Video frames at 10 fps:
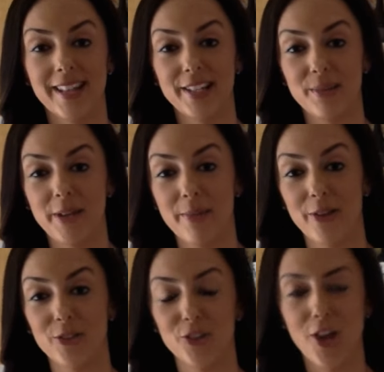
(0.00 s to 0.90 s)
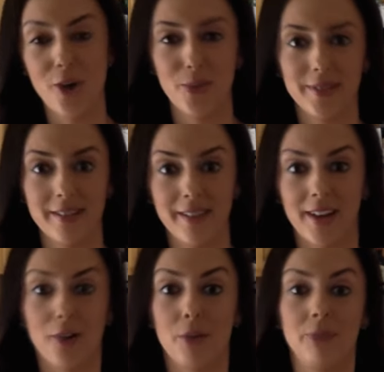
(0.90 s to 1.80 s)
said to me about the show wasn't
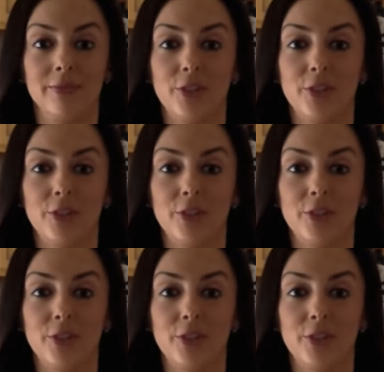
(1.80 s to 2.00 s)
like, oh,